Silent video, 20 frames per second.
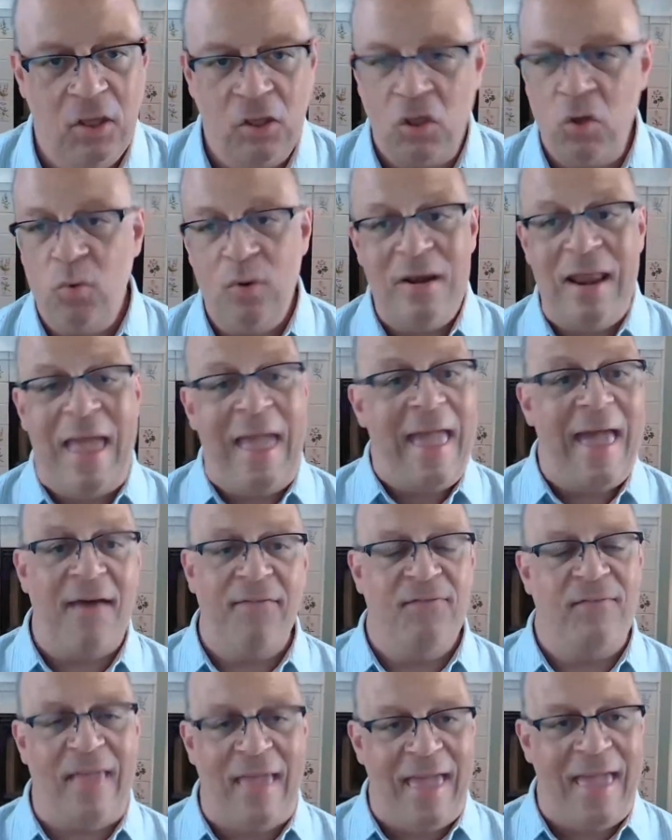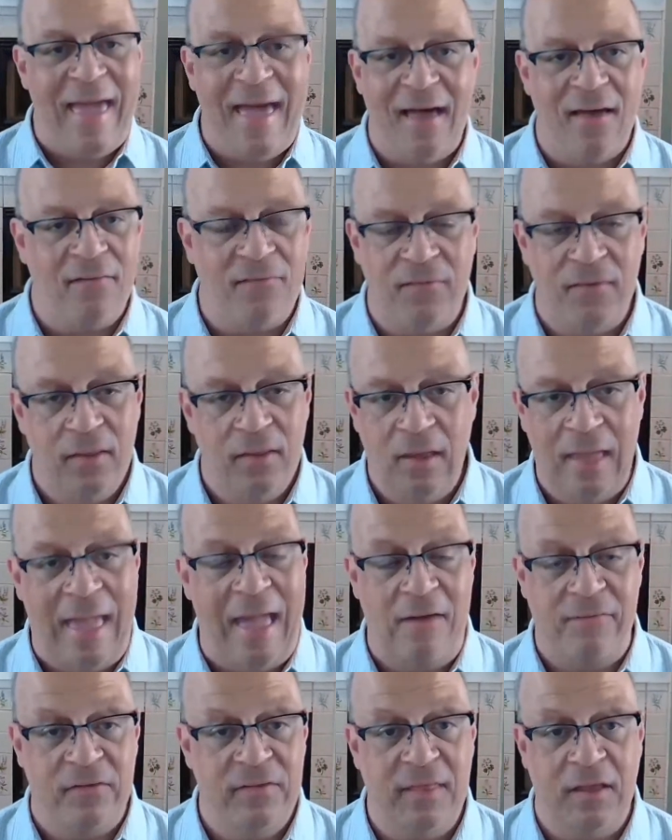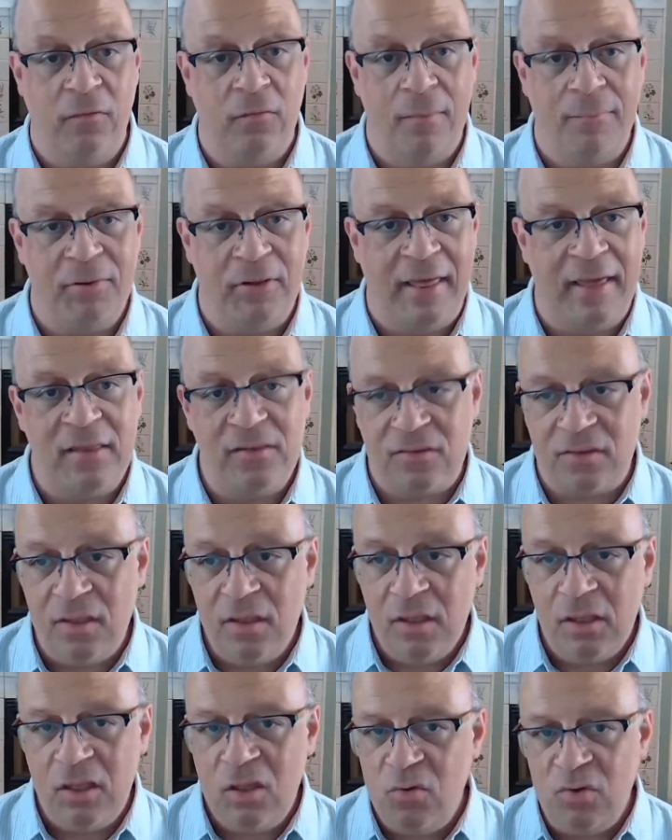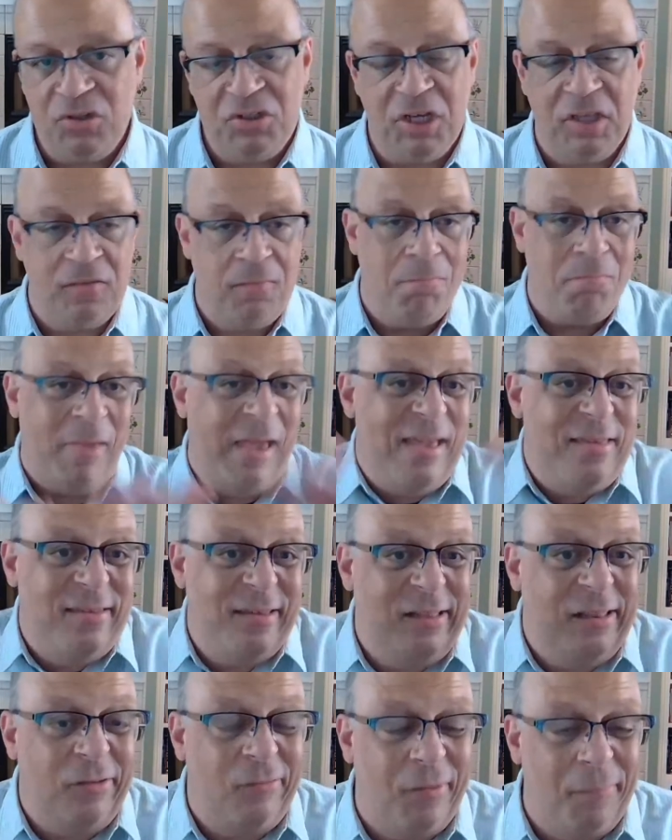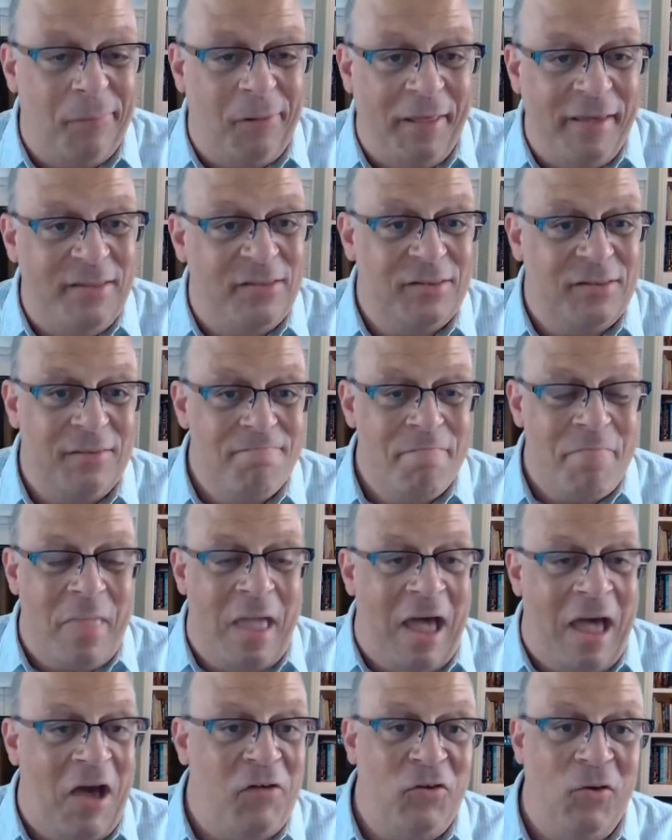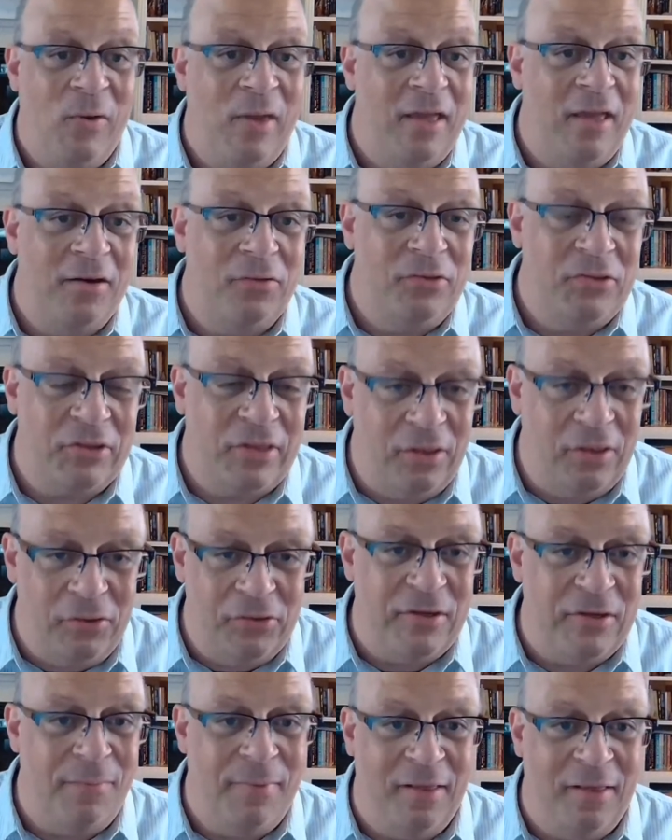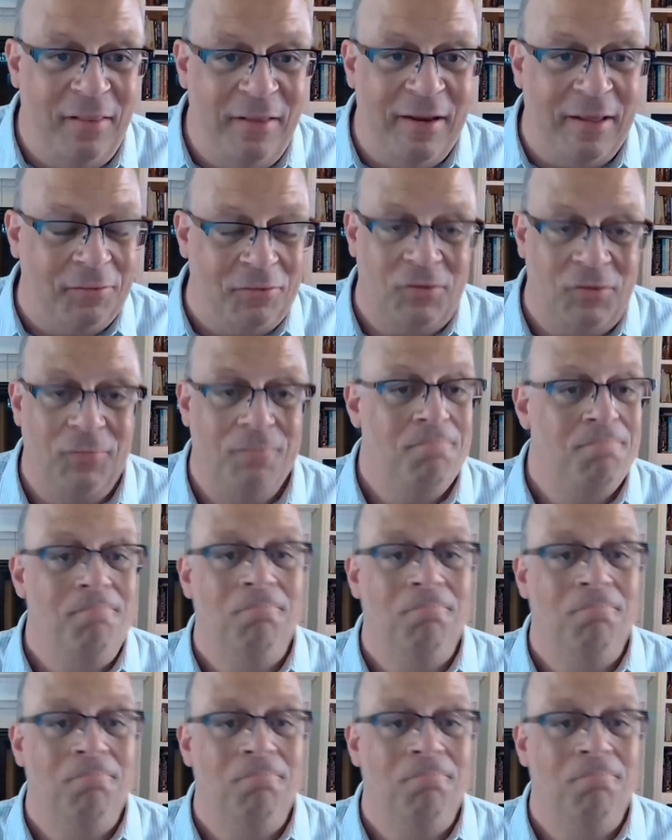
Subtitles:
You wouldn't have to have everything replaced. You would just basically replace how you handle skills and abilities.